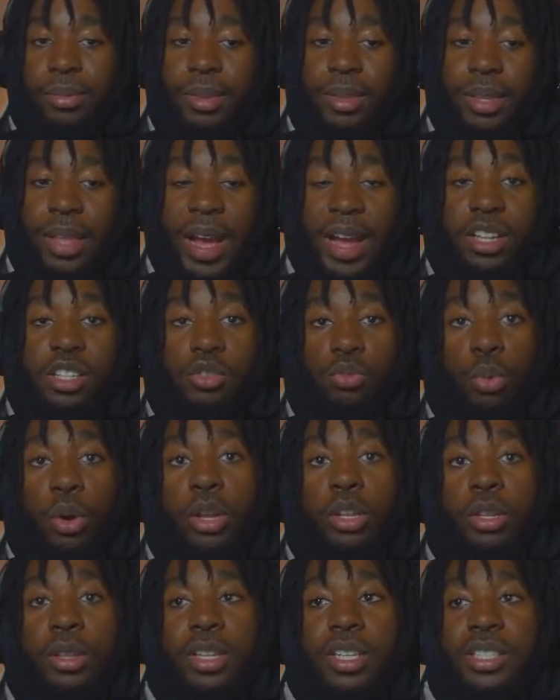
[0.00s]
That's
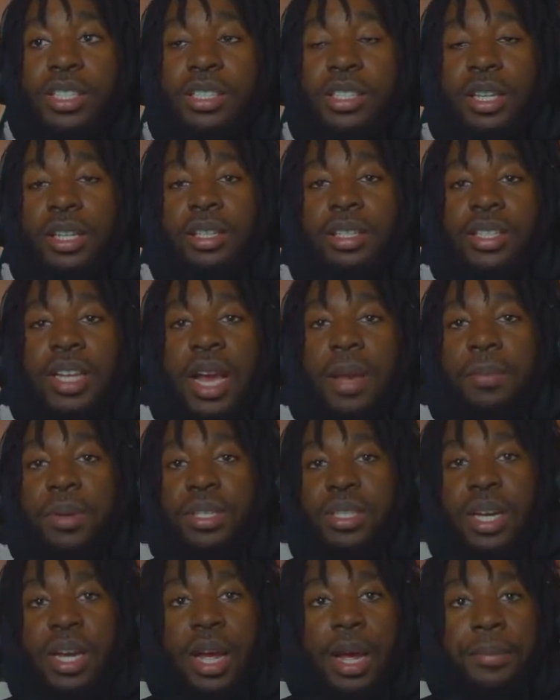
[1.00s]
when this is the type of
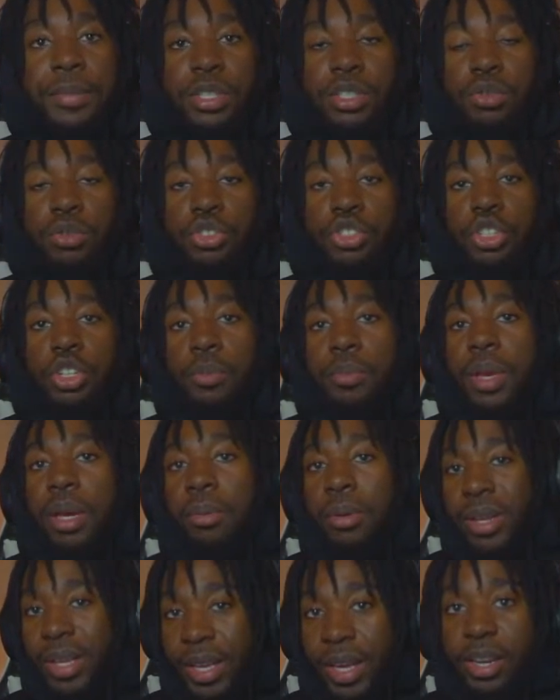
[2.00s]
time as to which you could be
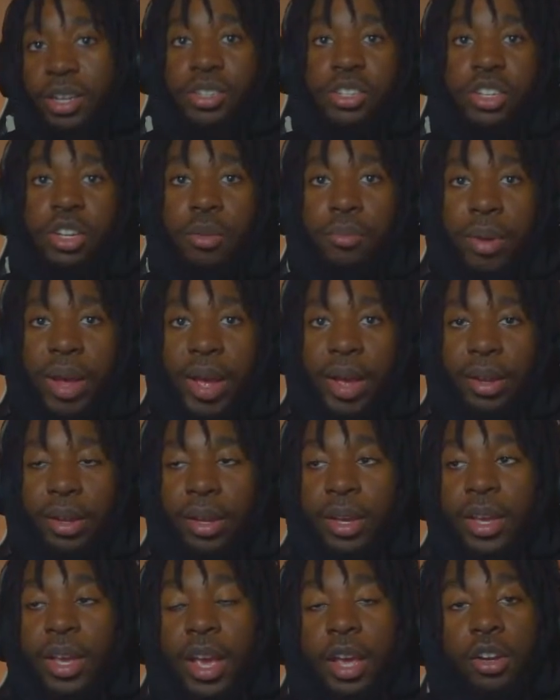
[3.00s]
able to get into your bag.
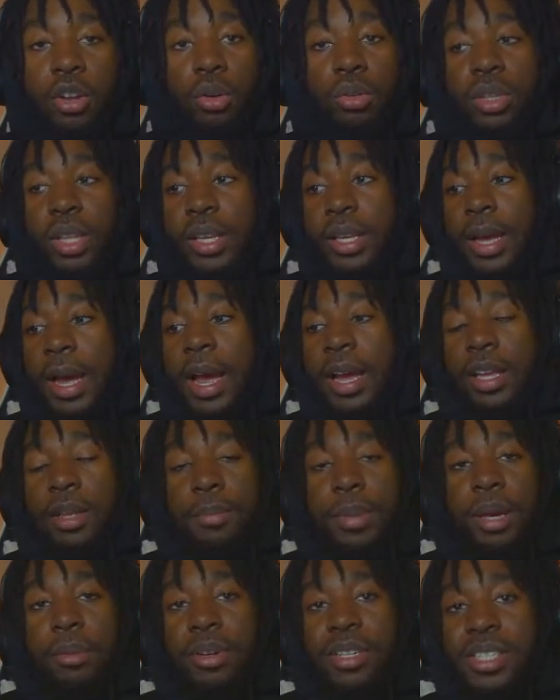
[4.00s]
And don't think I could
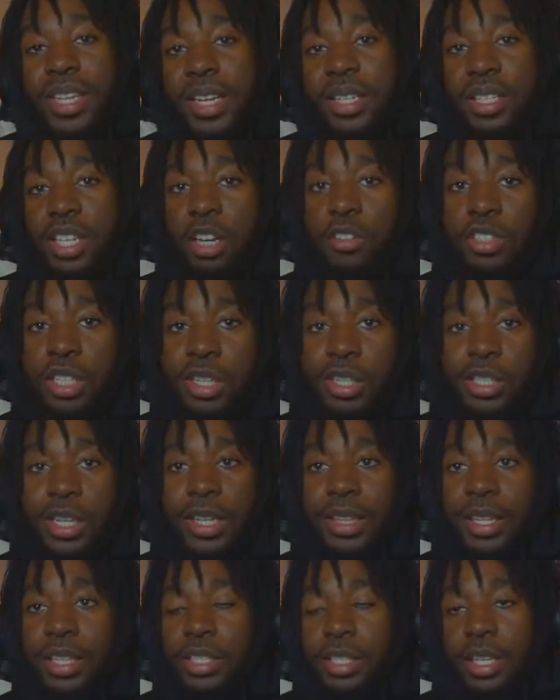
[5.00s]
be able to take tough shots
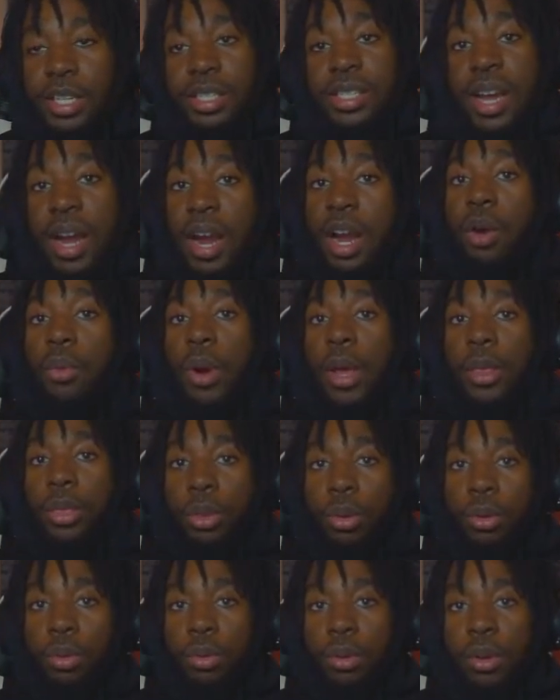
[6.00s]
like this the entire way
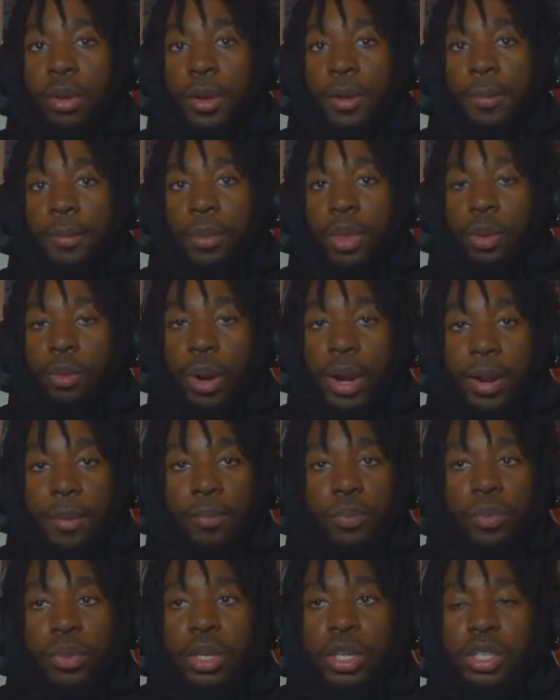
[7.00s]
through, right?
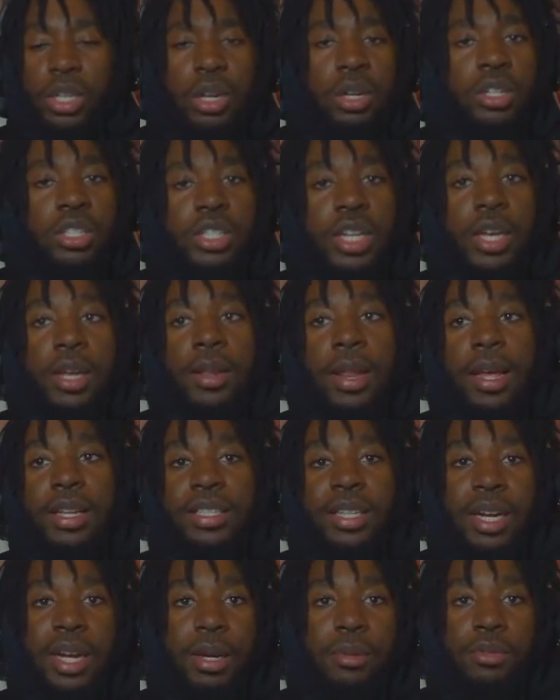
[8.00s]
Because understand at
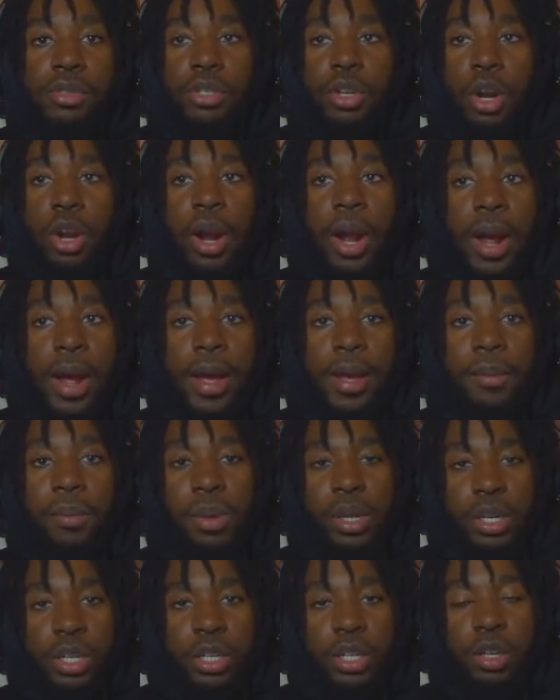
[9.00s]
times you're hot
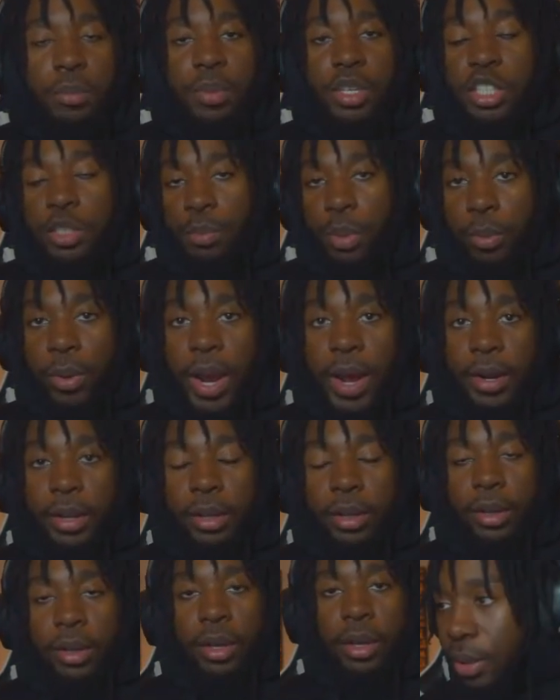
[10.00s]
and it could be sporadic.
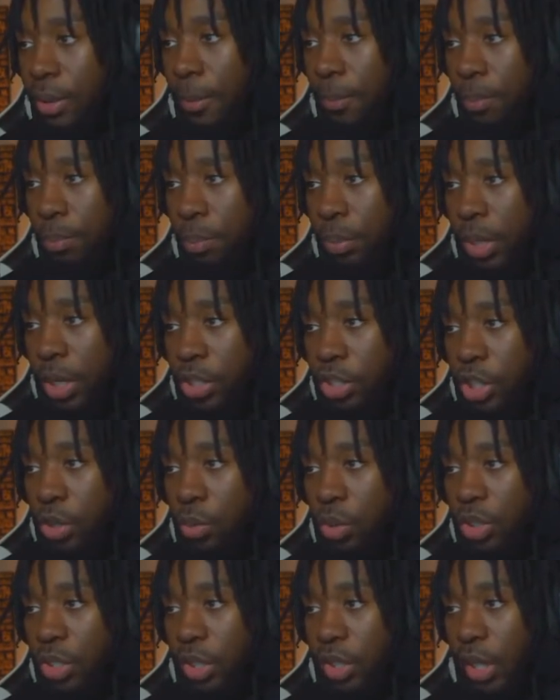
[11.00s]
PG
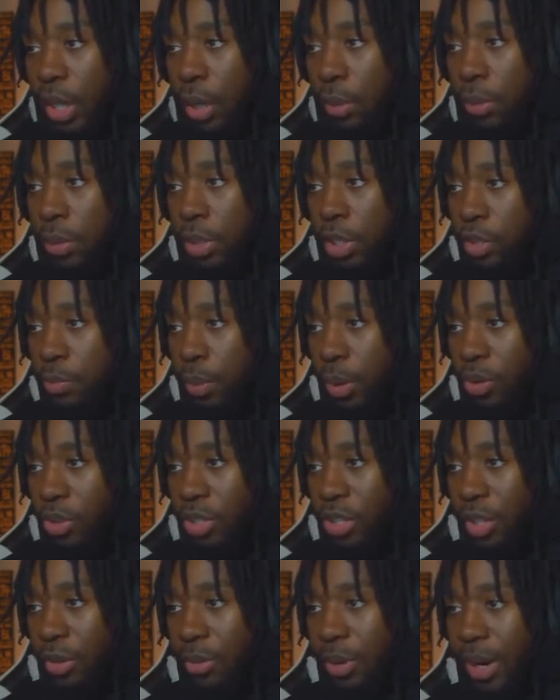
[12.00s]
once again with this
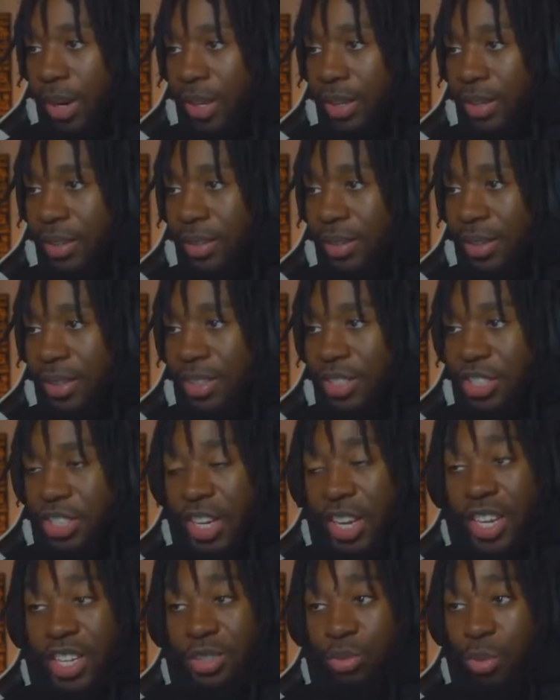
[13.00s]
post up, right?
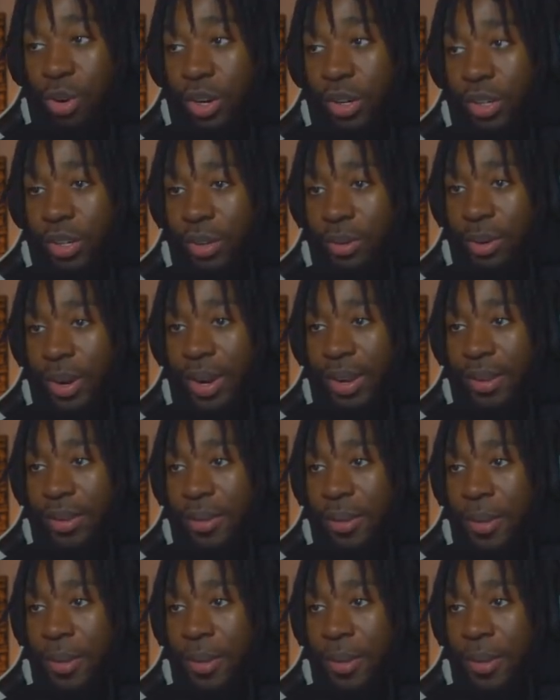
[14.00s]
Shea's working, right?